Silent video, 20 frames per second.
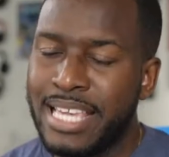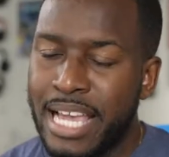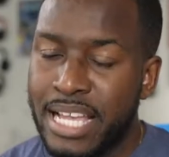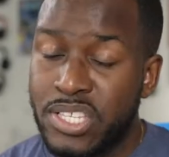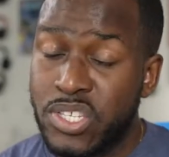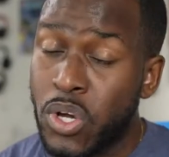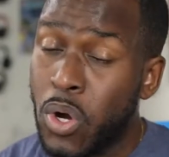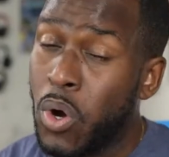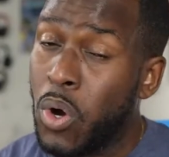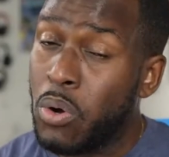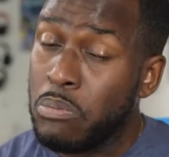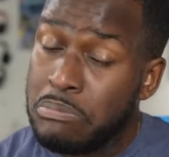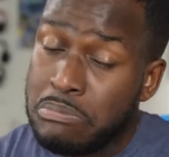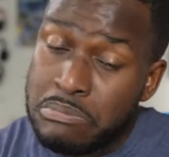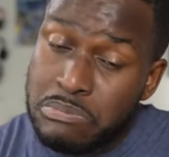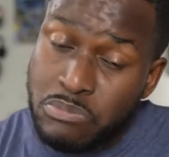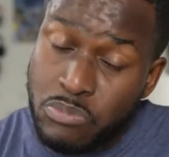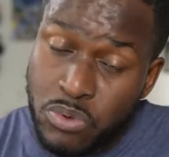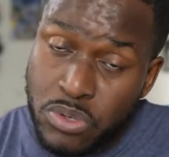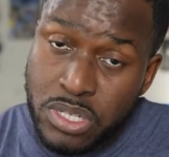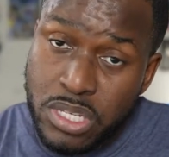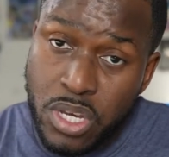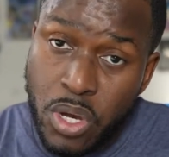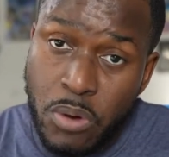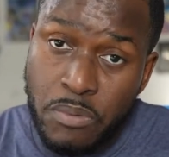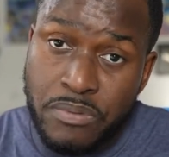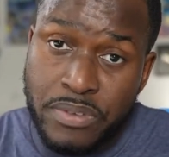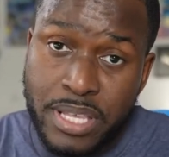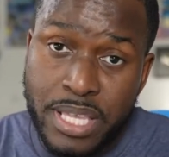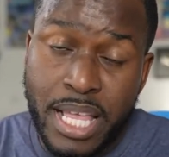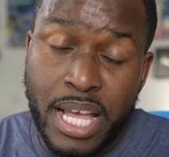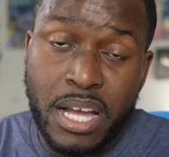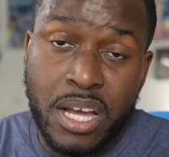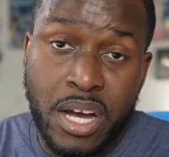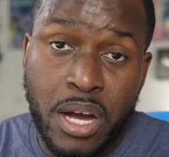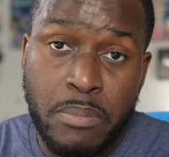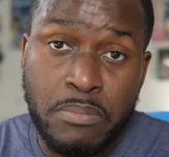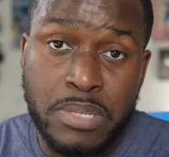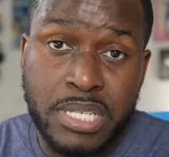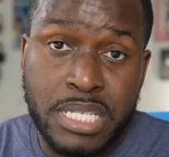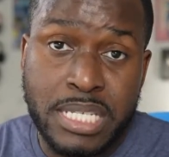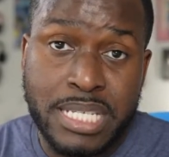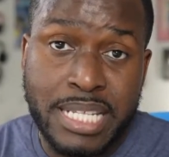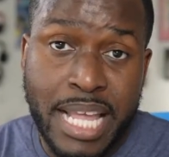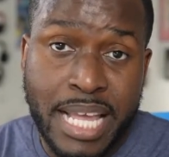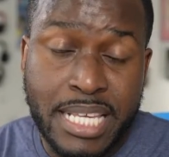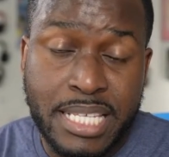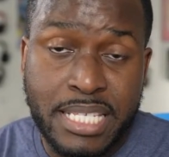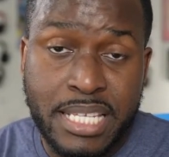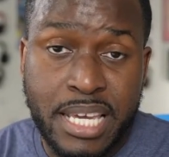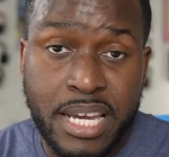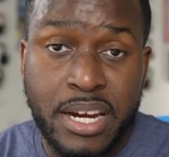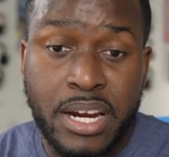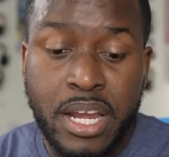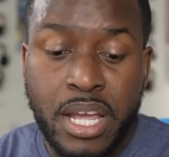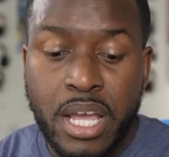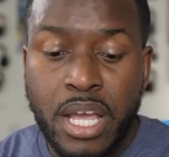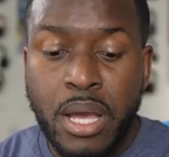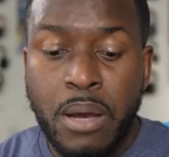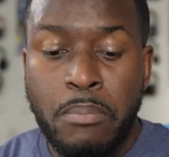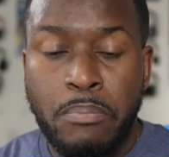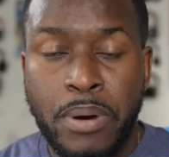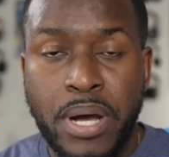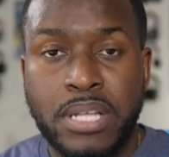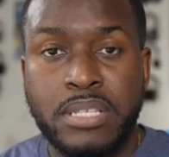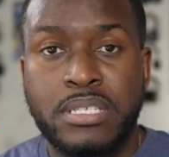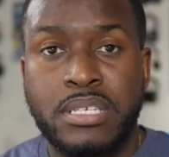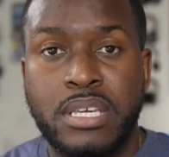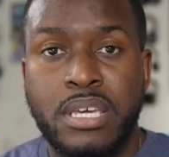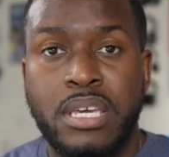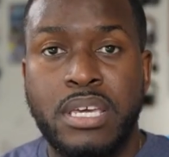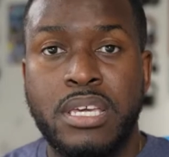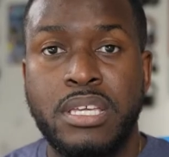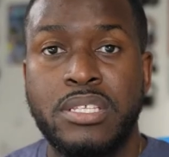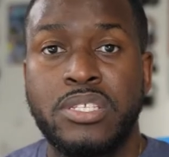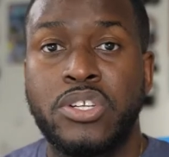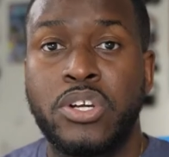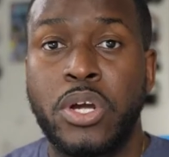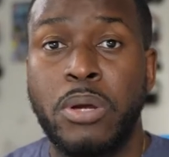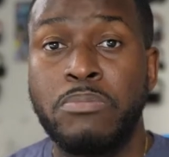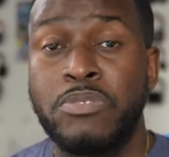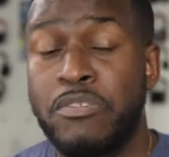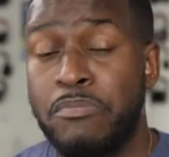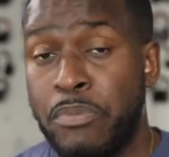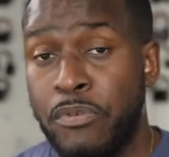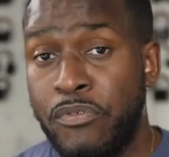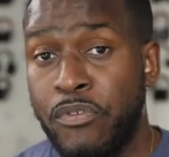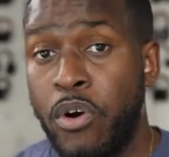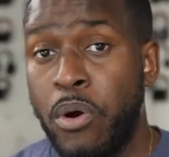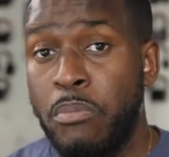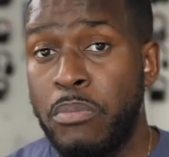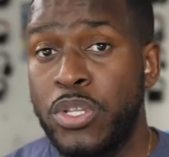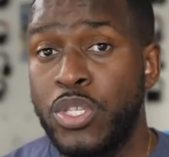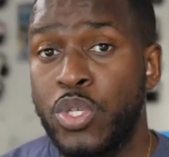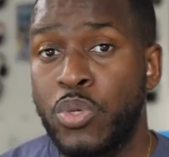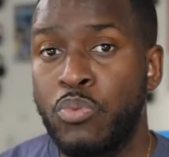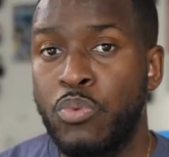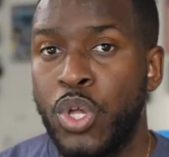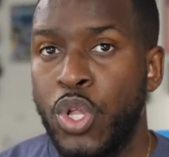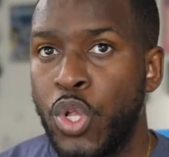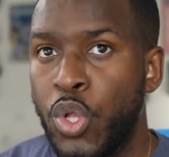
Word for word: yet, so we'll see hopefully that comes next year. But in terms of performance, we're